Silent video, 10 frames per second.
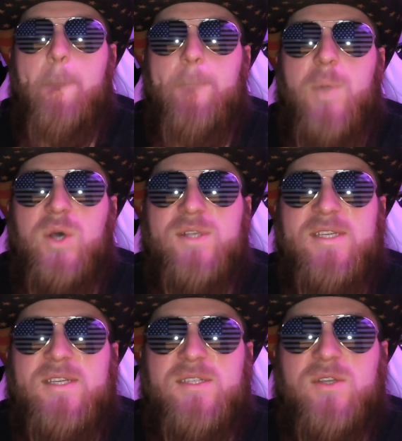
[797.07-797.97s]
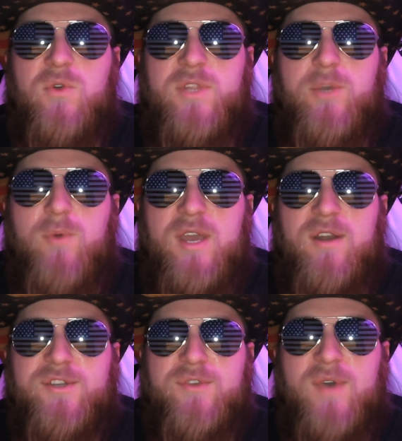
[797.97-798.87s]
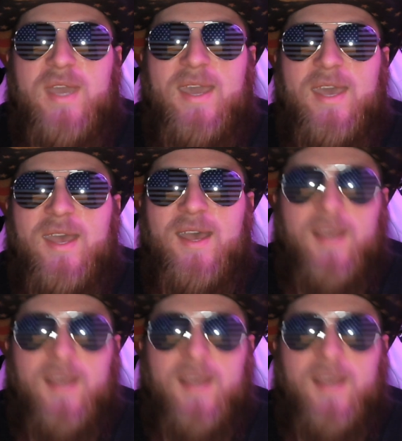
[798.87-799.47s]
Pussies, only quitters quit.